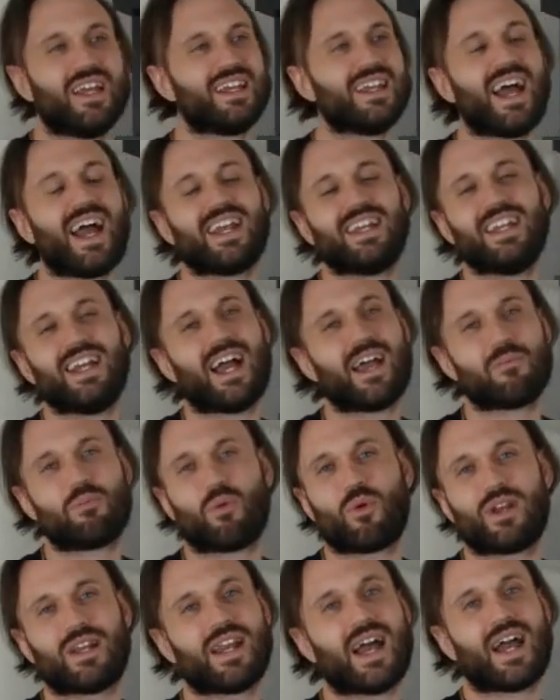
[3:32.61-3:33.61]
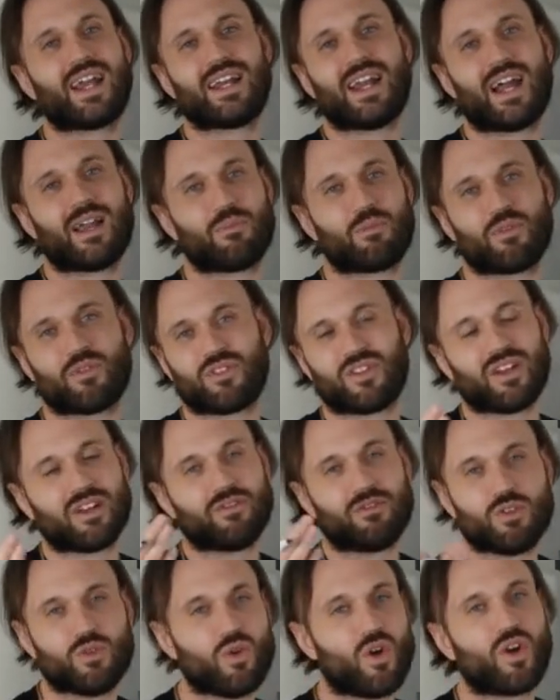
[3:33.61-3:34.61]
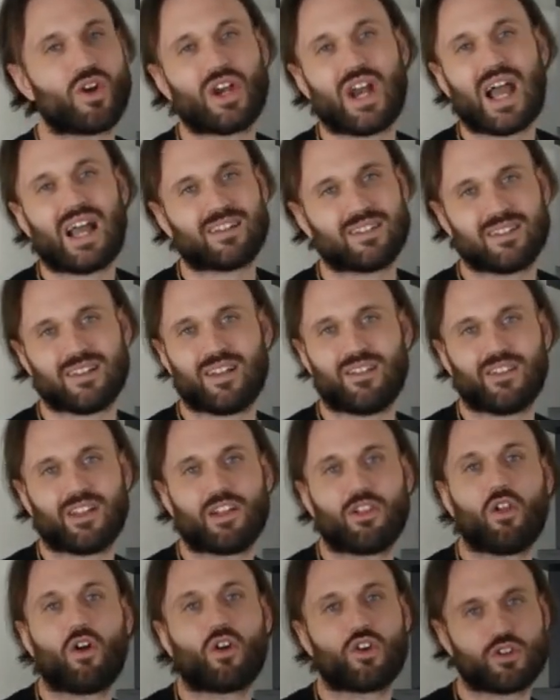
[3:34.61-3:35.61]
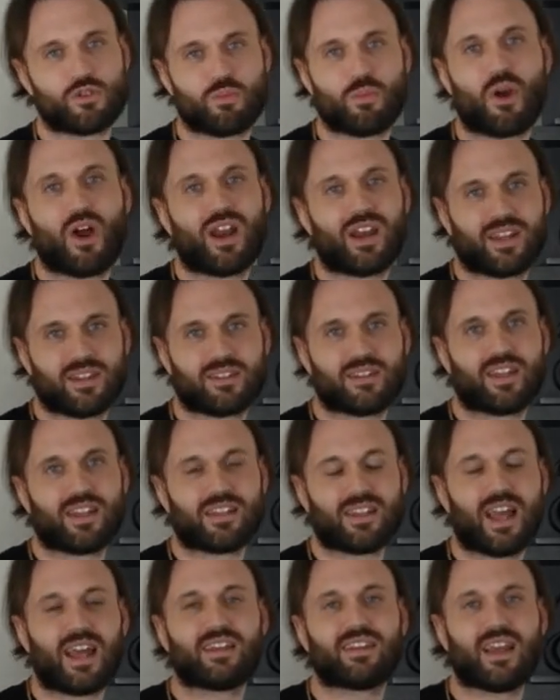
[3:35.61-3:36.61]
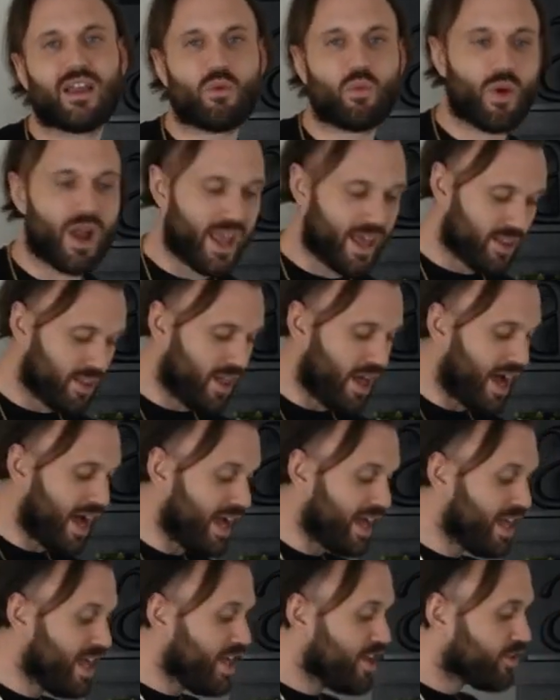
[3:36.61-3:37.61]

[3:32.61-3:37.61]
99.99% of you are not selling large products like that that weigh a lot.